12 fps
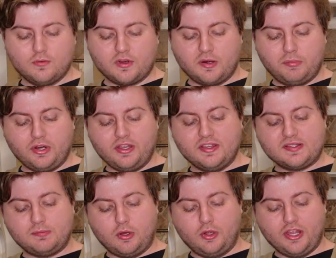We're gonna put it in this
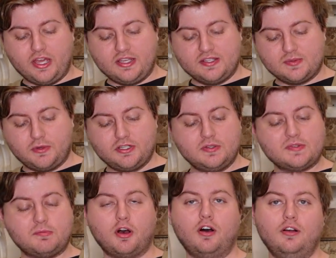bowl that is way too
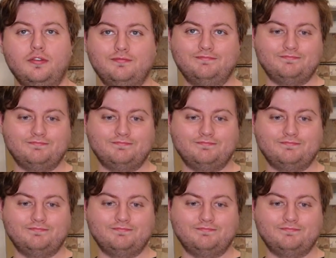small,